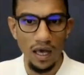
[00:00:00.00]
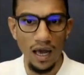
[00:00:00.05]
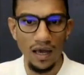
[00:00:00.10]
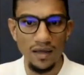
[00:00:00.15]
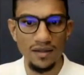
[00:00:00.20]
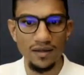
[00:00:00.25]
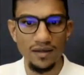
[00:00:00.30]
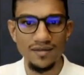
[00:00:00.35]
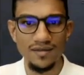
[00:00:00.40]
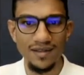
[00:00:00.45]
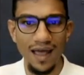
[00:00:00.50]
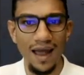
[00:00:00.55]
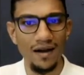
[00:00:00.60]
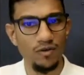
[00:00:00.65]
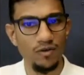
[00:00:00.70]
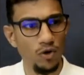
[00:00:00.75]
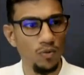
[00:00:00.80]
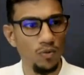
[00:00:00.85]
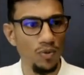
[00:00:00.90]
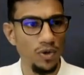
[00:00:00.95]
I think
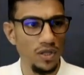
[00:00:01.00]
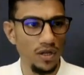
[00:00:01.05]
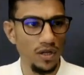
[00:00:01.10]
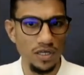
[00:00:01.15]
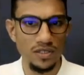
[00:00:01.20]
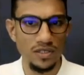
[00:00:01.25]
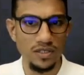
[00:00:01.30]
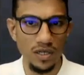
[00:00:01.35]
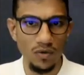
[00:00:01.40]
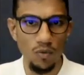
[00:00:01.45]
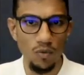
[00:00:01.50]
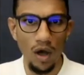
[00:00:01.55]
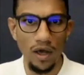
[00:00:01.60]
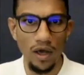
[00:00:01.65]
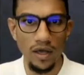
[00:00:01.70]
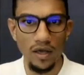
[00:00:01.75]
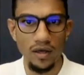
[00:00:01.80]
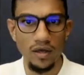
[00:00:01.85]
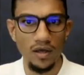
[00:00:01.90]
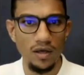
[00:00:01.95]
that could be the reason
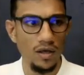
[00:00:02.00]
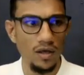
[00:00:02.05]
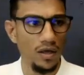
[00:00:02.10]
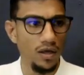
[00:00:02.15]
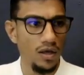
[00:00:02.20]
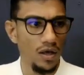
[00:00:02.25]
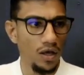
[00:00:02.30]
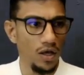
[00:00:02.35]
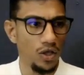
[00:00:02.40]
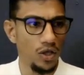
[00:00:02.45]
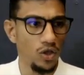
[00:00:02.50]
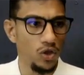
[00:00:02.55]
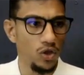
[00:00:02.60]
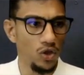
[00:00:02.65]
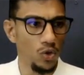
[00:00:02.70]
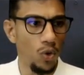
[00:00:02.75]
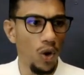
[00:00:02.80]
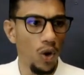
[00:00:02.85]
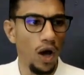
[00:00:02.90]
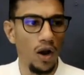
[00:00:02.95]
why
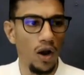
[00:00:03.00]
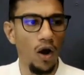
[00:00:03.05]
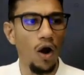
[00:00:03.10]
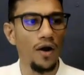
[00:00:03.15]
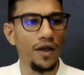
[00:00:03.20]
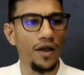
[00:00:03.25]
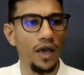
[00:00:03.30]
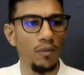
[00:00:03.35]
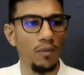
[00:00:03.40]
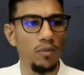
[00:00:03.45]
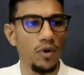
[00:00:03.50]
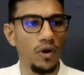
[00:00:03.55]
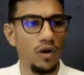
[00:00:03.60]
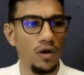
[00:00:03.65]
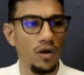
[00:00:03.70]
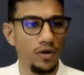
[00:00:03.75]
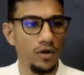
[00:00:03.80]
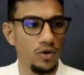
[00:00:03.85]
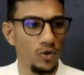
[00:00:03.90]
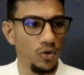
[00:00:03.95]
you are not
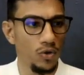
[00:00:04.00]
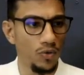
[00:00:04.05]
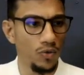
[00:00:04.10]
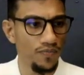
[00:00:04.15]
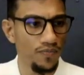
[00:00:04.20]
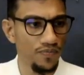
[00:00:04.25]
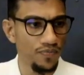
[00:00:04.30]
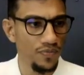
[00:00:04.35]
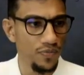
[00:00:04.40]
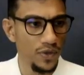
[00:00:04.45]
able to